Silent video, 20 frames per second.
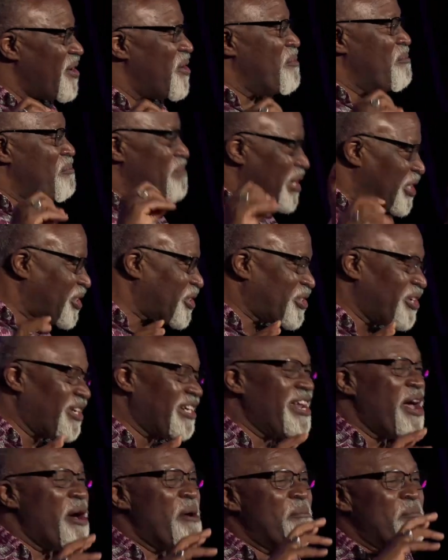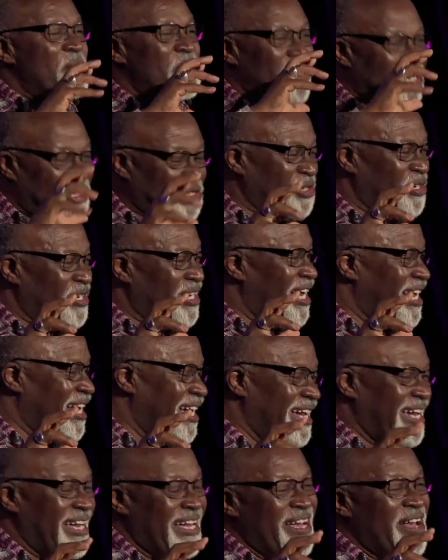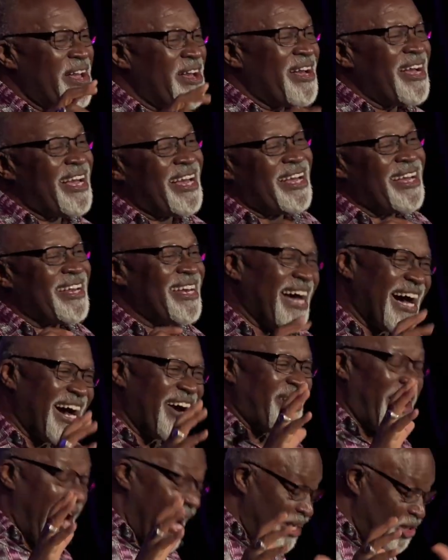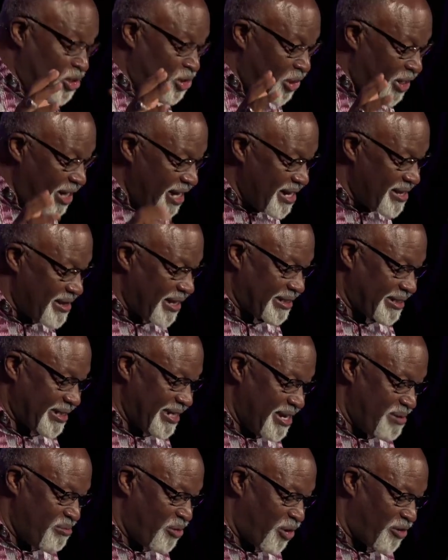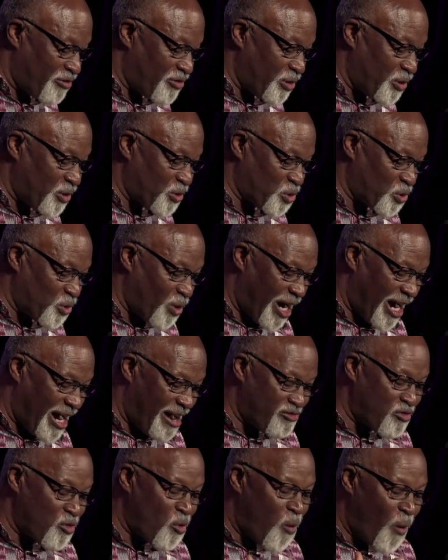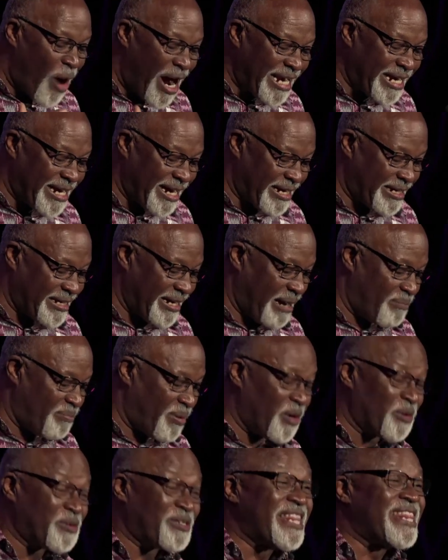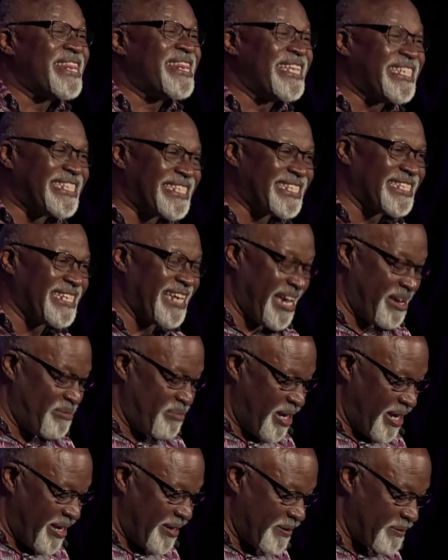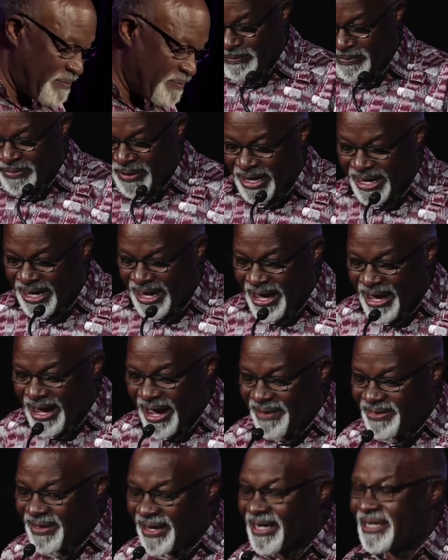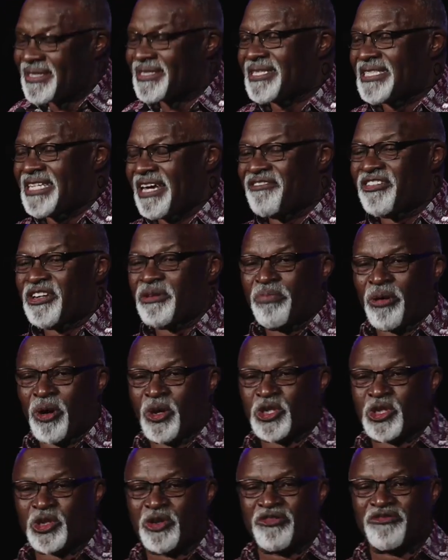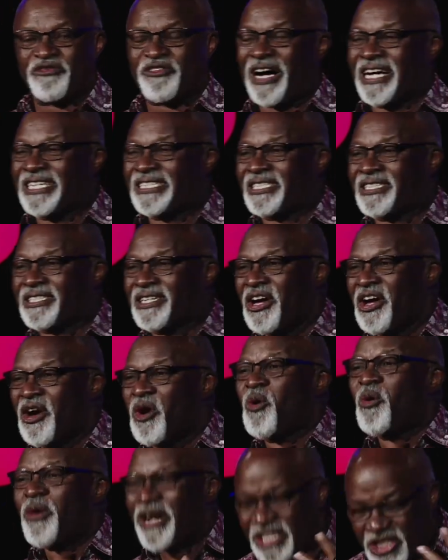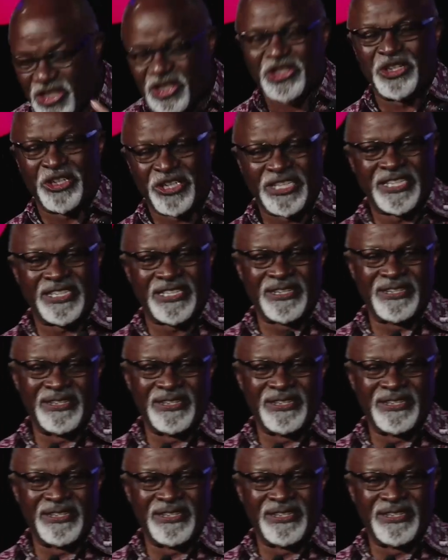Mission, missionary. Now, I joined the team of those who have wondered about this naming. I think it's David Bosch who first questioned.